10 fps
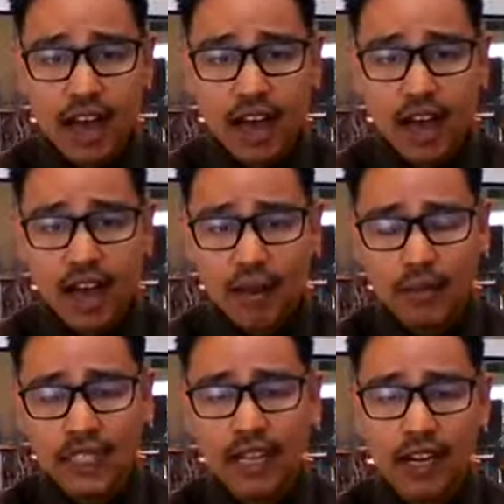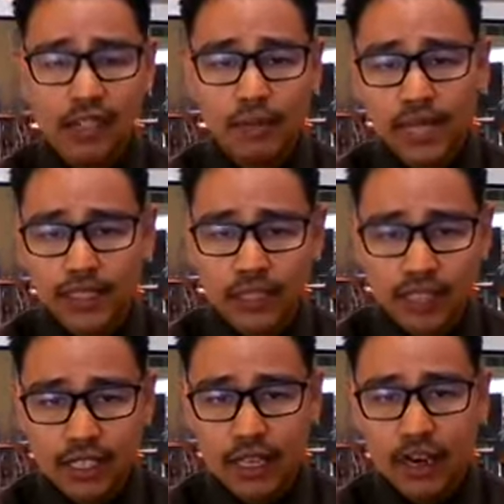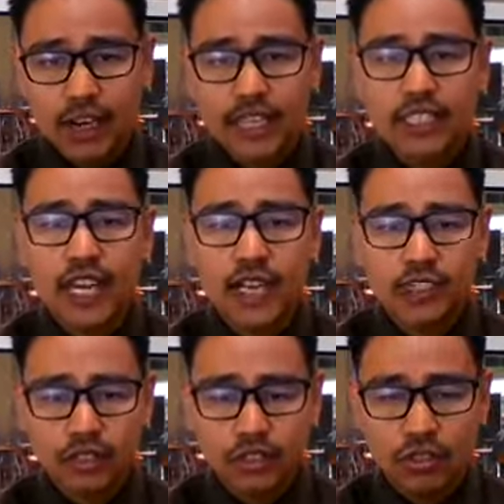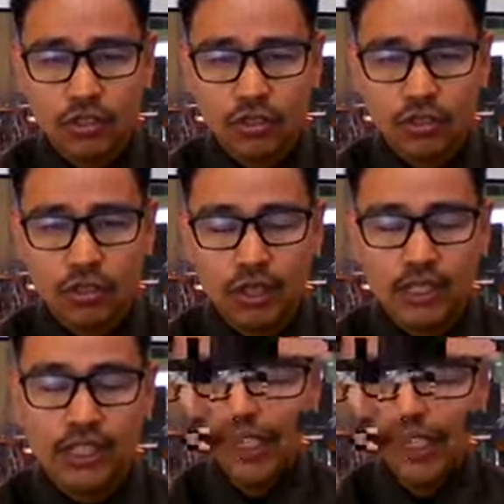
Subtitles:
then they automatically are entitled to the